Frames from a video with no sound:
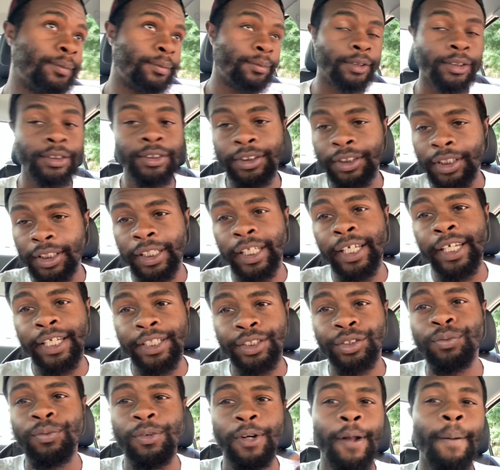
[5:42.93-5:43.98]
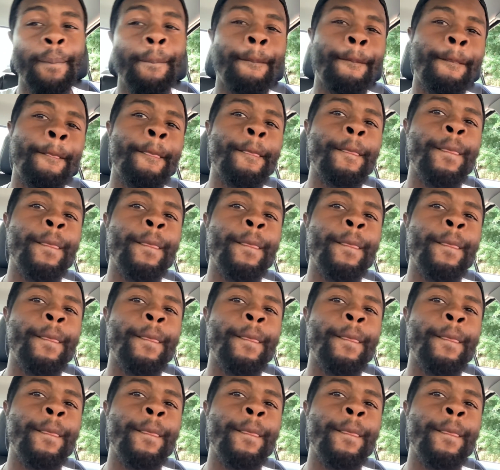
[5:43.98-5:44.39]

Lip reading: This is the last one.